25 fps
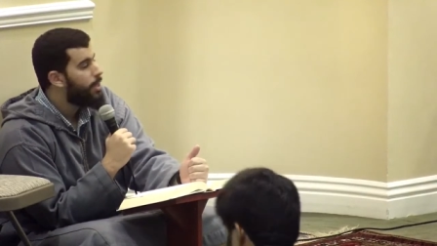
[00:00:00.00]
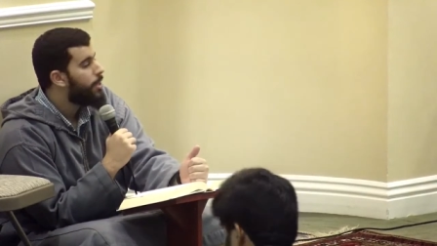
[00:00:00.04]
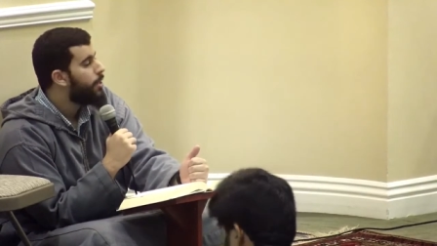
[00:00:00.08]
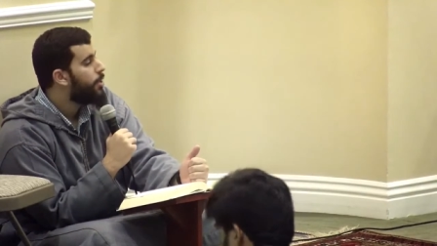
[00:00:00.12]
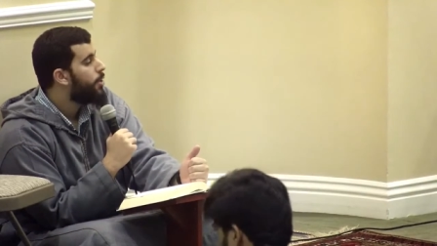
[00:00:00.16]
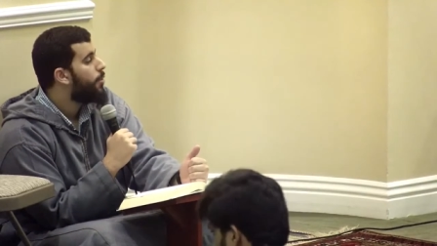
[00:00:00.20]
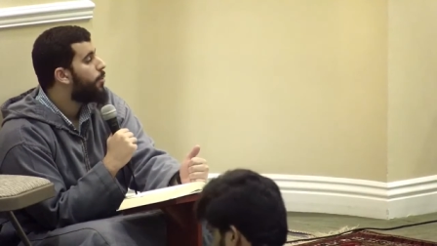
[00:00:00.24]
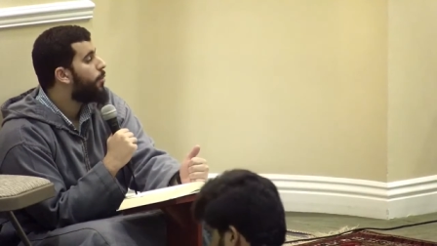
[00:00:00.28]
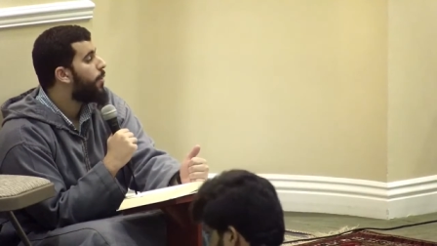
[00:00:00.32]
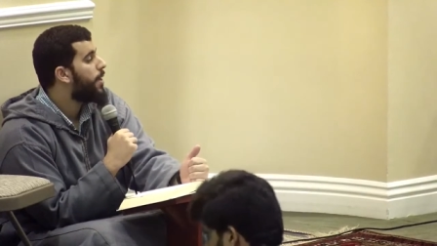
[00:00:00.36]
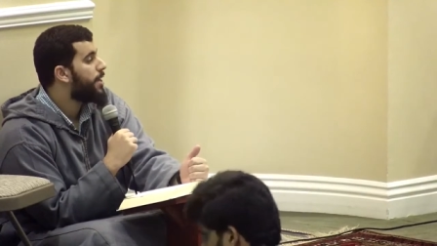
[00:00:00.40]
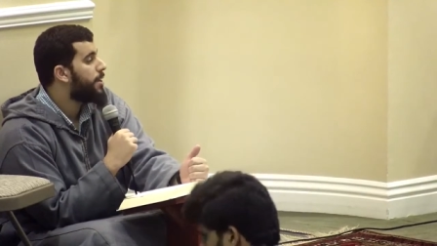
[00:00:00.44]

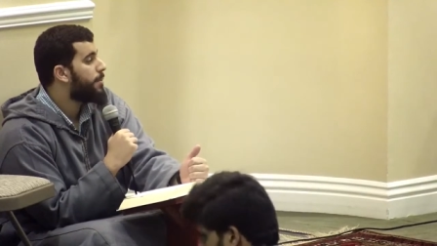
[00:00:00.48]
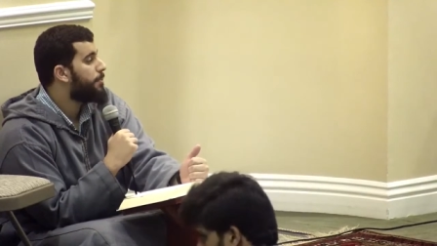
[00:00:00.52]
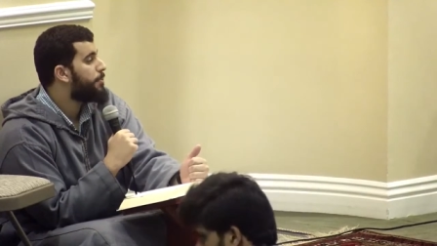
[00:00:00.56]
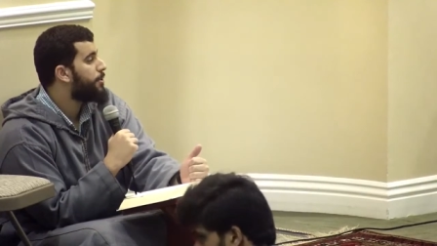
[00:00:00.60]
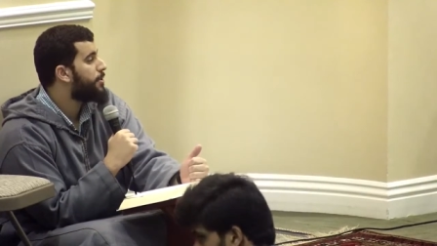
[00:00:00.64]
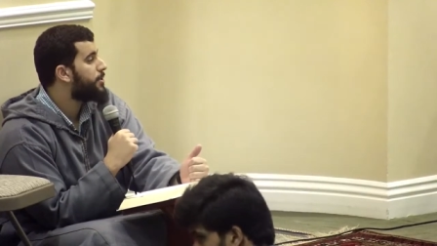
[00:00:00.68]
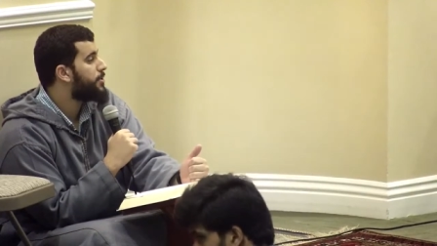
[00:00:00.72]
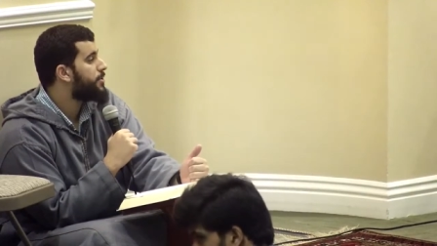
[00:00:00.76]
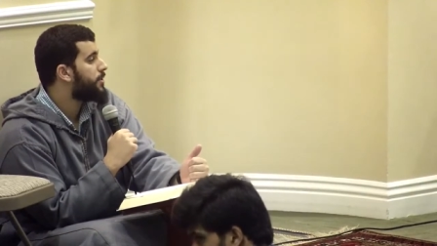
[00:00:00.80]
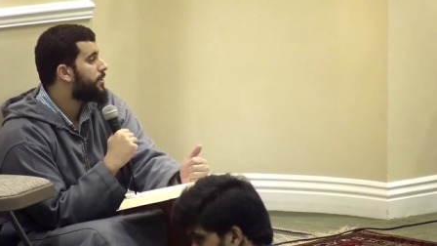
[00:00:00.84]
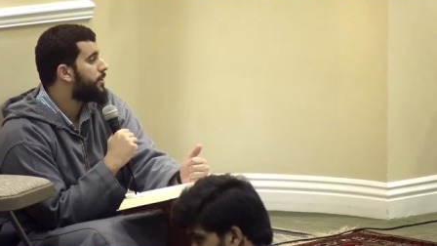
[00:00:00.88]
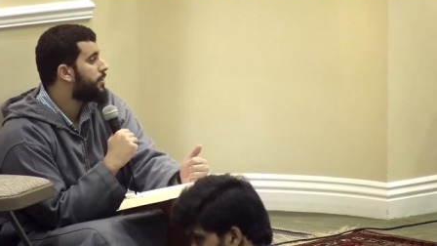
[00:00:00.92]
When a
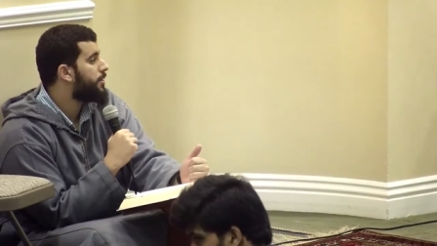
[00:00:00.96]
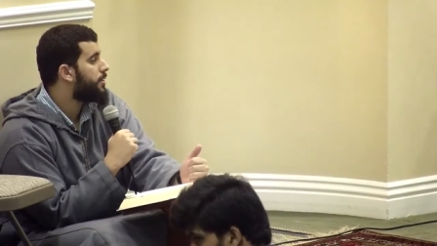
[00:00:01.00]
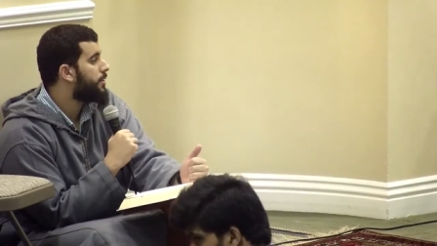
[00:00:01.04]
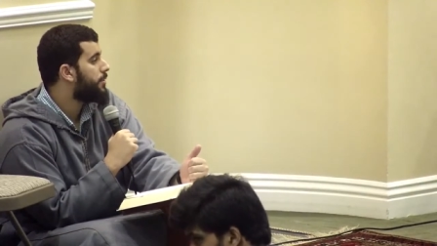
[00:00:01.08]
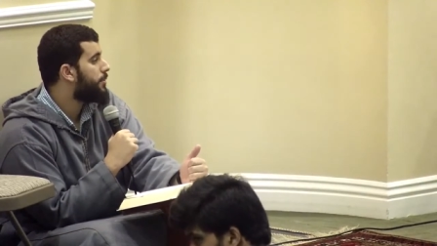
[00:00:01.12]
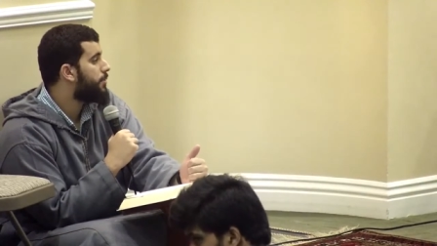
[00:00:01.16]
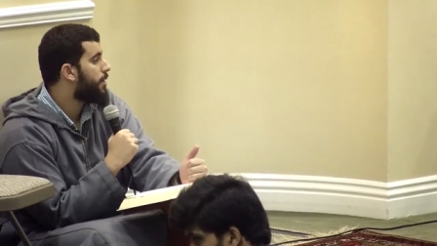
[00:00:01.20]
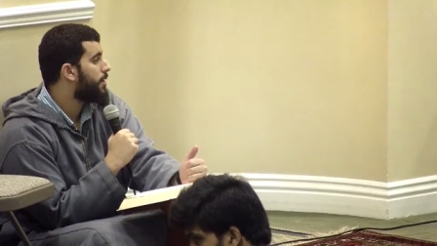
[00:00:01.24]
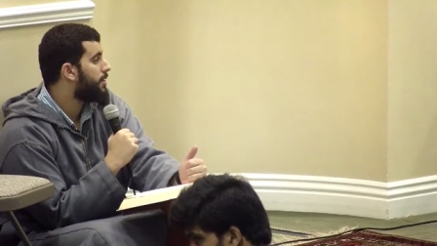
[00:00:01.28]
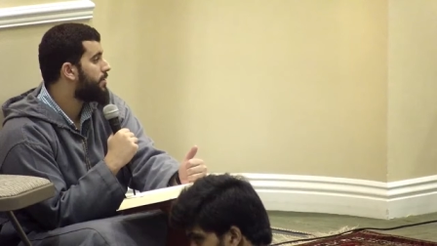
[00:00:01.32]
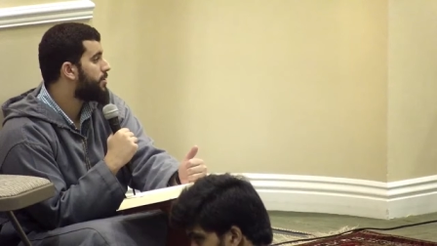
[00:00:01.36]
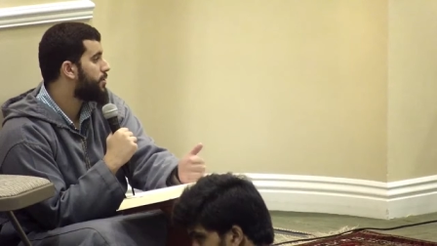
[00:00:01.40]
person
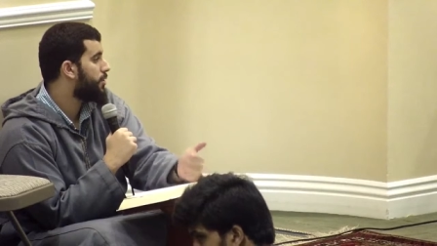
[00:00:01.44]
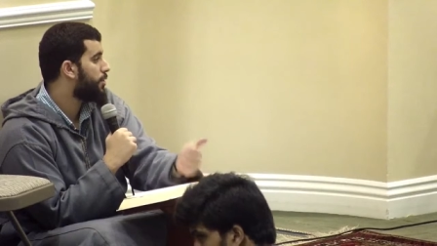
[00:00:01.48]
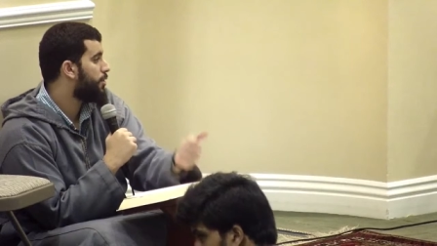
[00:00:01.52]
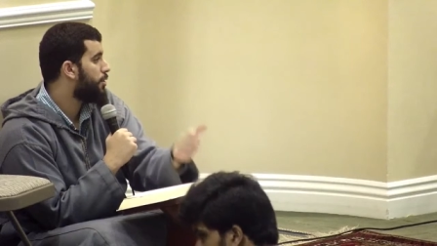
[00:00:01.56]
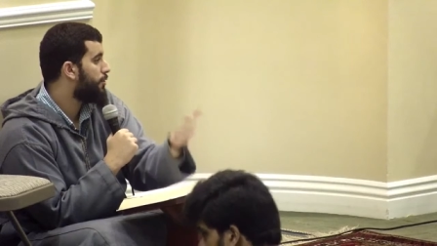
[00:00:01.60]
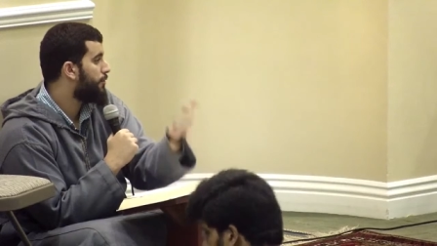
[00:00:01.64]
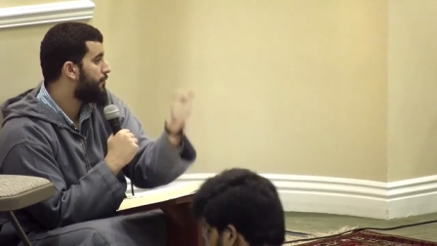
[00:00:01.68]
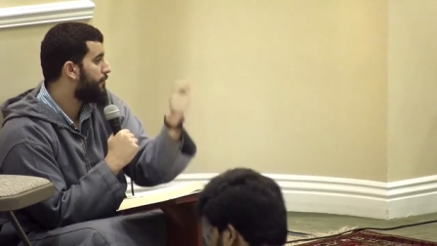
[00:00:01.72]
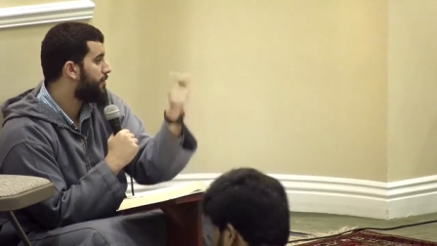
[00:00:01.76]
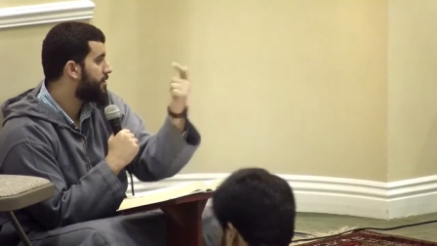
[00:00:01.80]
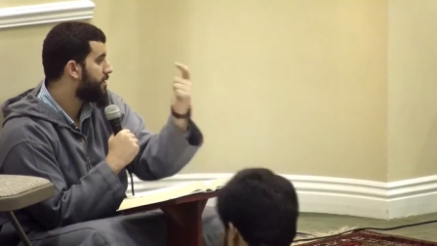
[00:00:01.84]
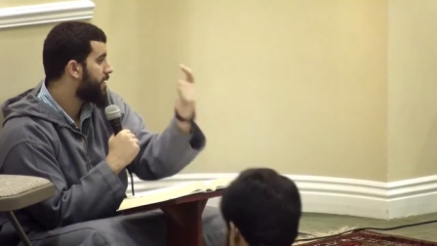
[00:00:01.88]
wants to go
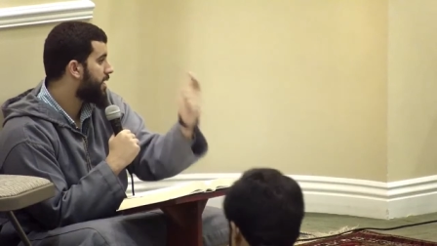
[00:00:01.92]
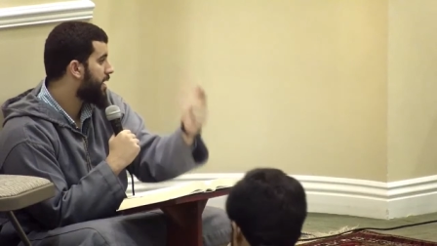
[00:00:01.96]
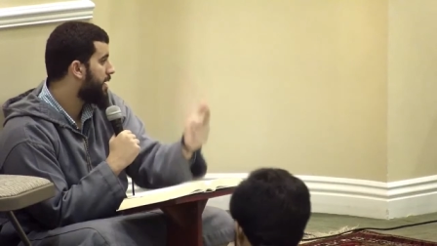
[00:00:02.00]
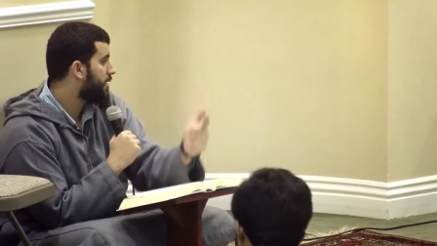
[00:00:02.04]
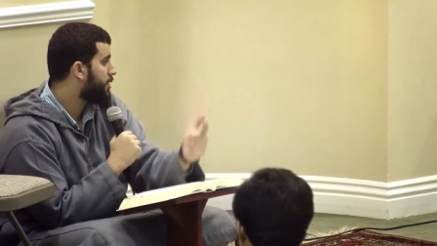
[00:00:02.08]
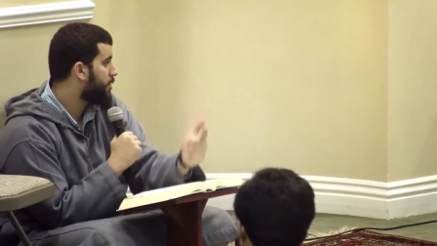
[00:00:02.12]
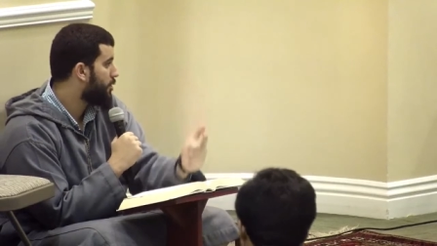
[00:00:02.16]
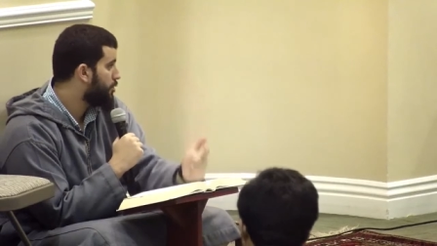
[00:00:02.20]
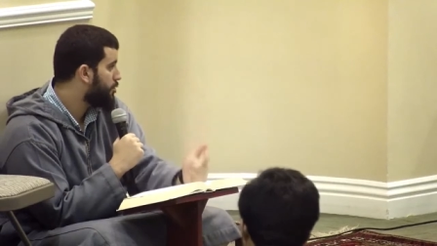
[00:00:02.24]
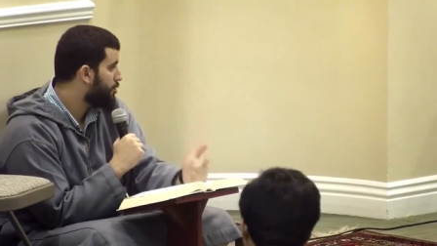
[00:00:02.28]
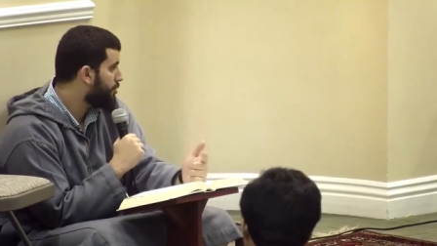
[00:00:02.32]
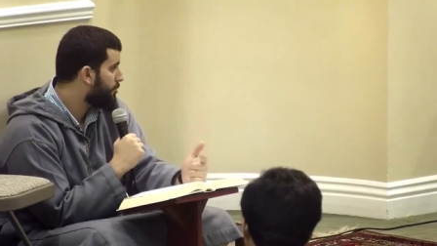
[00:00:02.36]
for Salatul
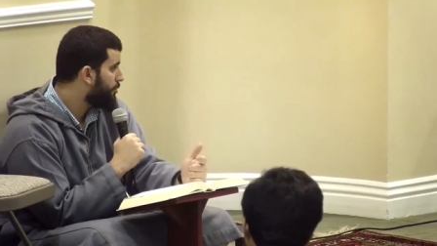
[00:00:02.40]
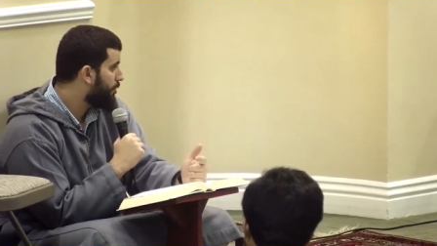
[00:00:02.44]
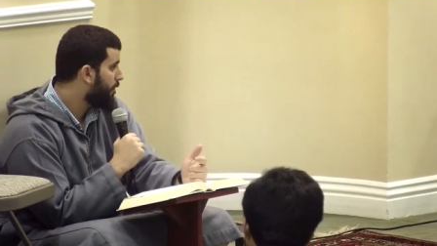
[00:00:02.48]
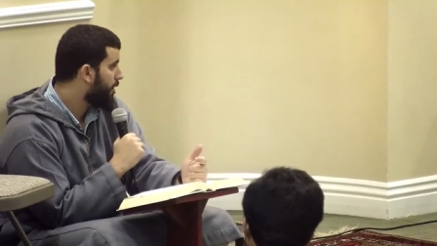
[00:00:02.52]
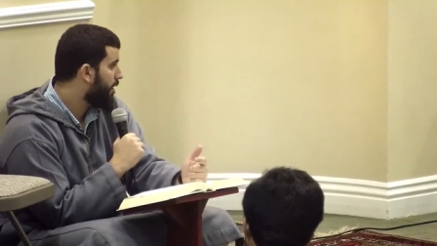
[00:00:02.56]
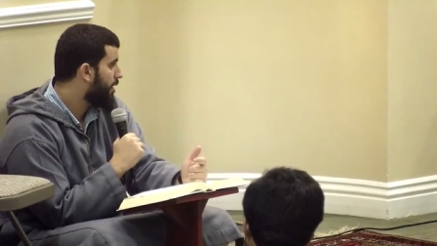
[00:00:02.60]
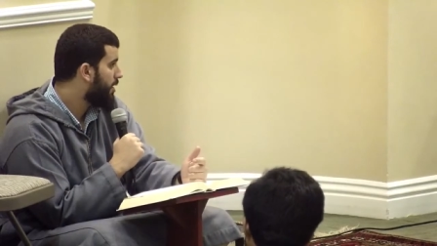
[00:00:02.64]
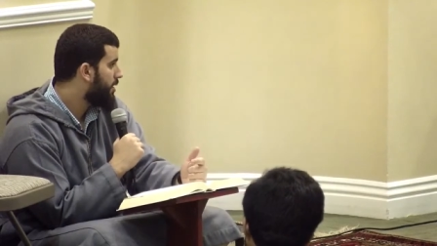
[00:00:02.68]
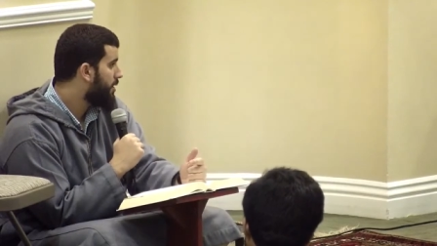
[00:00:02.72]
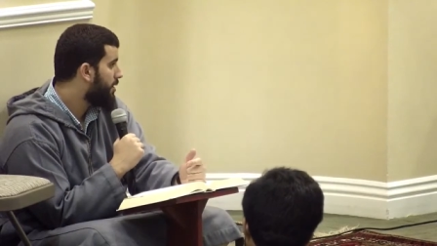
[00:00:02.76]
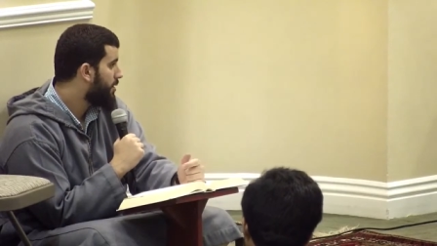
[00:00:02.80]
Jumu'ah,